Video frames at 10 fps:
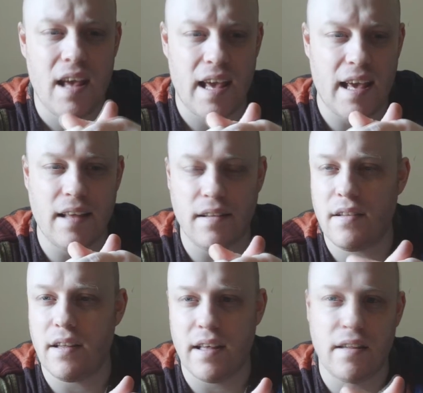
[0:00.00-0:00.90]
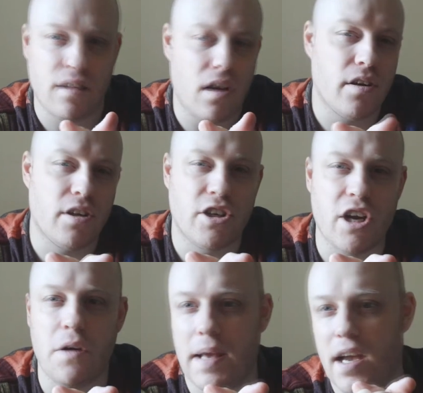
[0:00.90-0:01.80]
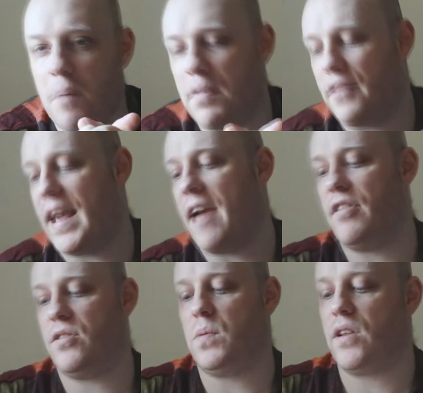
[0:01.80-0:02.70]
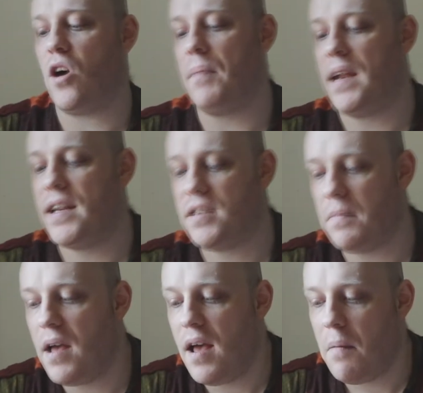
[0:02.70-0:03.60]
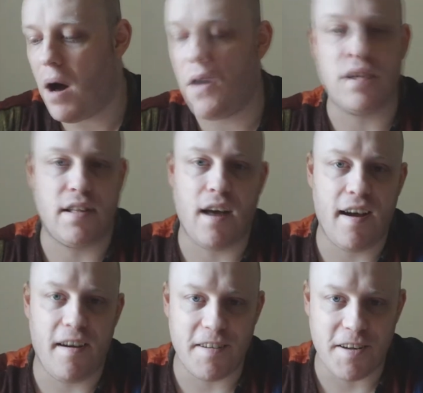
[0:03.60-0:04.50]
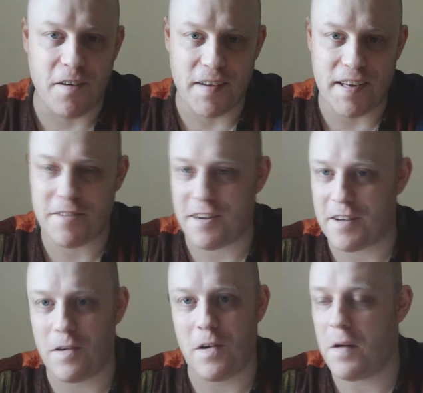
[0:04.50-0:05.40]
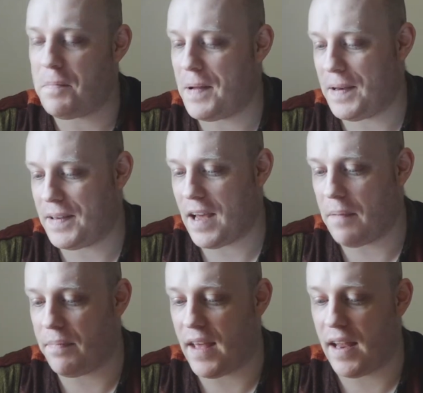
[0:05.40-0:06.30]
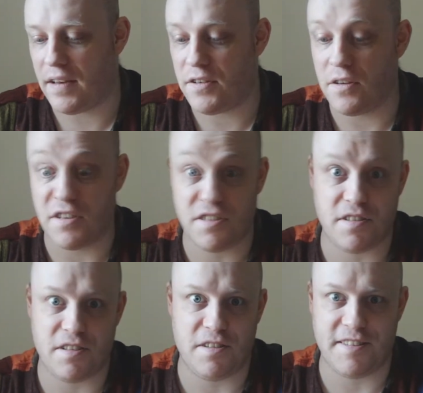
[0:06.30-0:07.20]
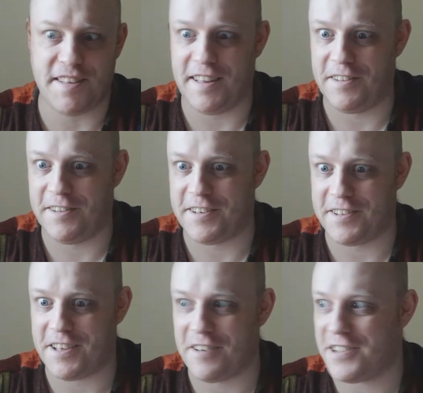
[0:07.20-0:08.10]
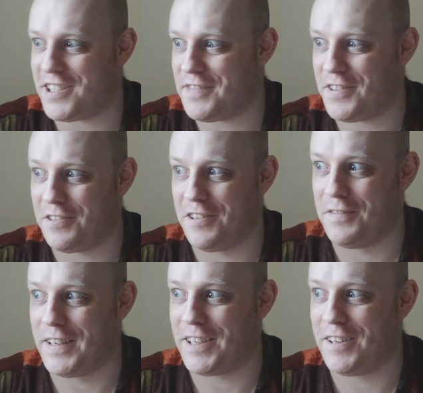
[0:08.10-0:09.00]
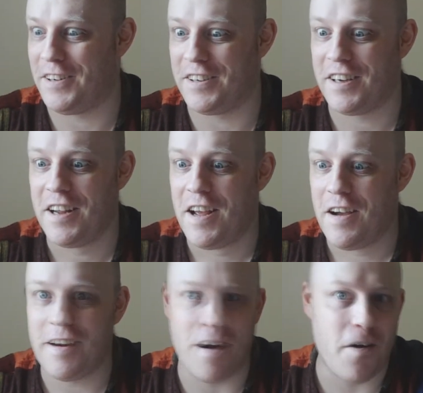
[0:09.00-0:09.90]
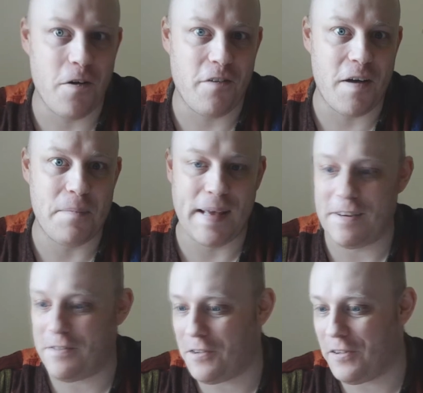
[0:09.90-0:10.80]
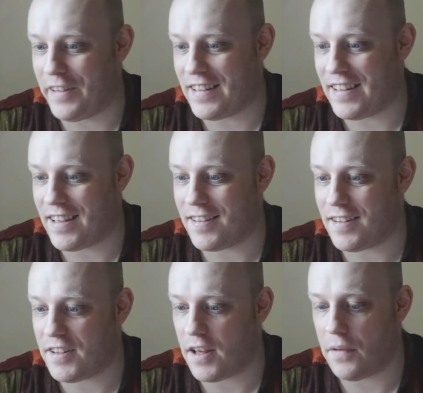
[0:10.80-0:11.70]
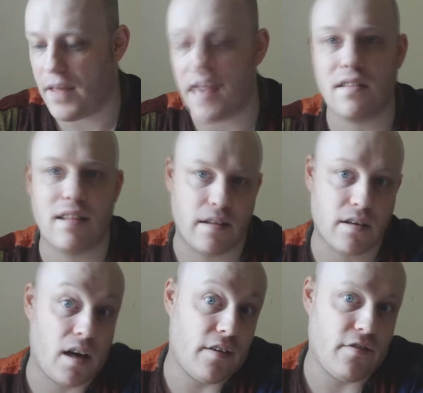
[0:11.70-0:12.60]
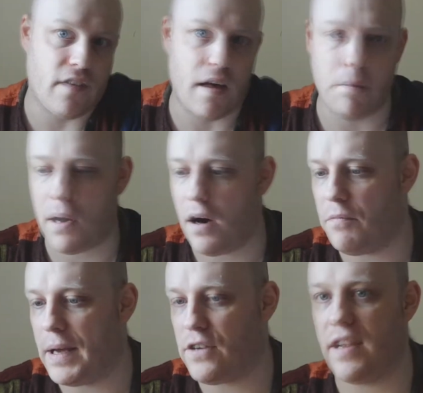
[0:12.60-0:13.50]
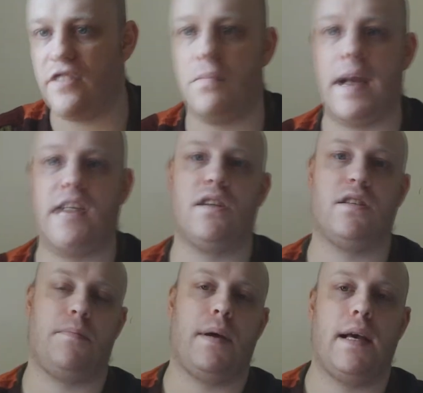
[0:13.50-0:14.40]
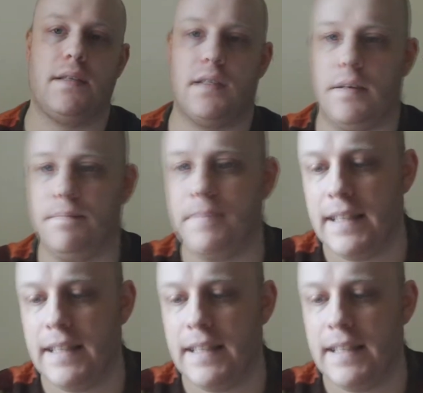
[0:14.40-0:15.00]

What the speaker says: he started to show me a couple of the errors with communism. But I was a die-hard communist when I grew up, and then I took a little look at socialism and thought, oh my god, you know, who have I been for all these years? And so that's kind of part of my transformation as a person.